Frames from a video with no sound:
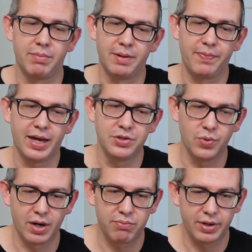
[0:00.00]
But I do
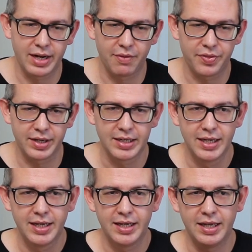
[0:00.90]
want to point out that
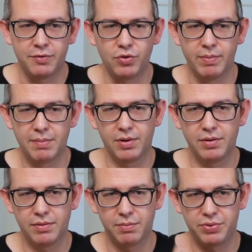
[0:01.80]
if you
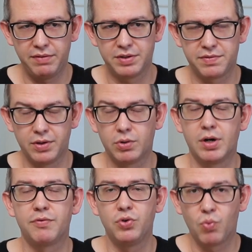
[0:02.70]
remember the previous video, or
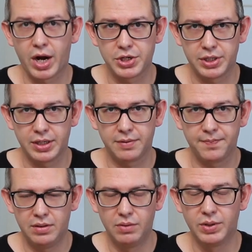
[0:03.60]
if you watched it,
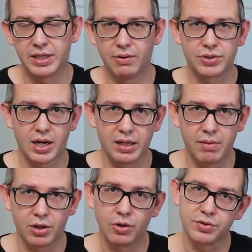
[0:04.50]
in which I was talking
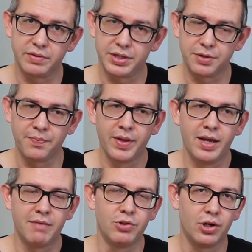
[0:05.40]
about cultivation,
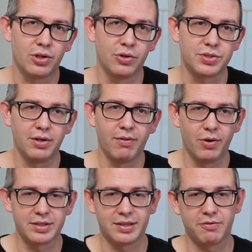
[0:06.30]
if you look closely, you'll
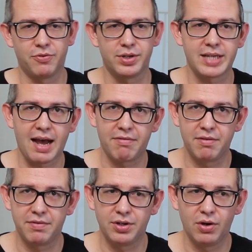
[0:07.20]
notice that the first half of
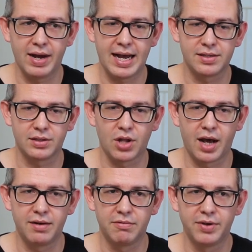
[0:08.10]
the video has a
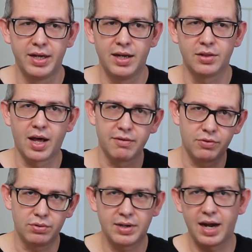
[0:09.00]
lot
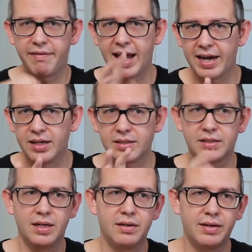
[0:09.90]
of kind of
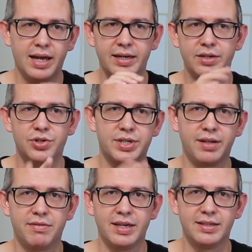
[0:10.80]
edits and
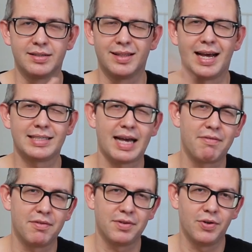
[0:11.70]
interesting things. And the last half
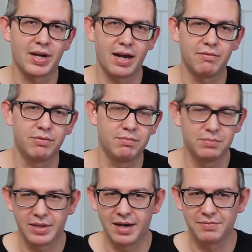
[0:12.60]
of the video kind
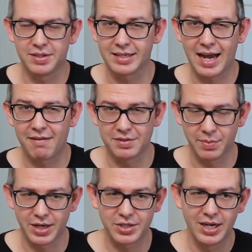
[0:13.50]
of doesn't have as
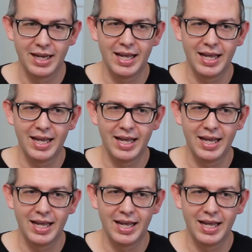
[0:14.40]
much.